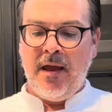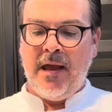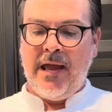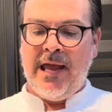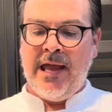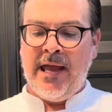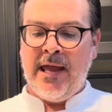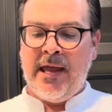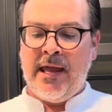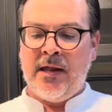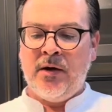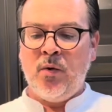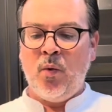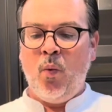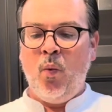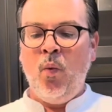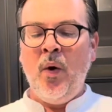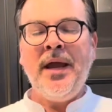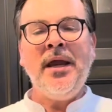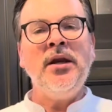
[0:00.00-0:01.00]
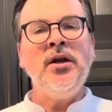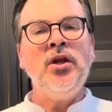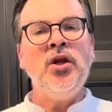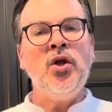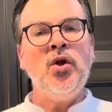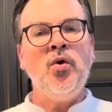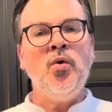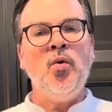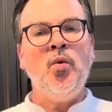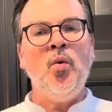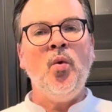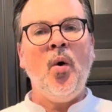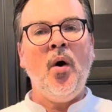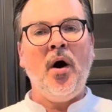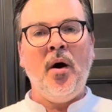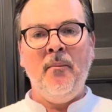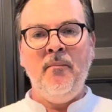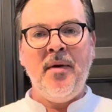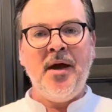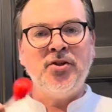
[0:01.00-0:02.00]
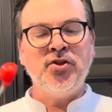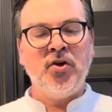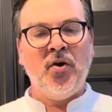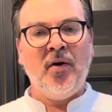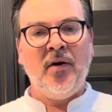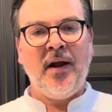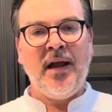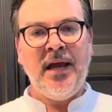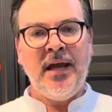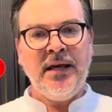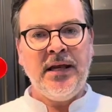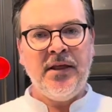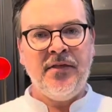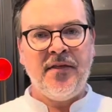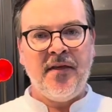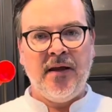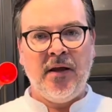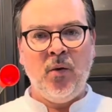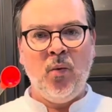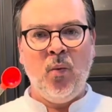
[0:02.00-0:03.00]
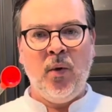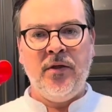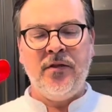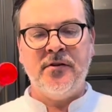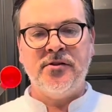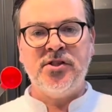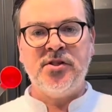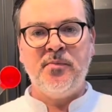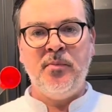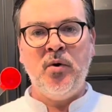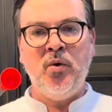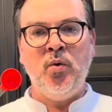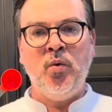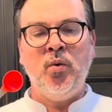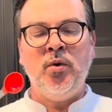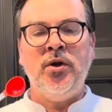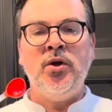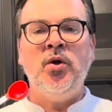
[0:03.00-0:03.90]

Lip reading: And when you measure anything with a spoon,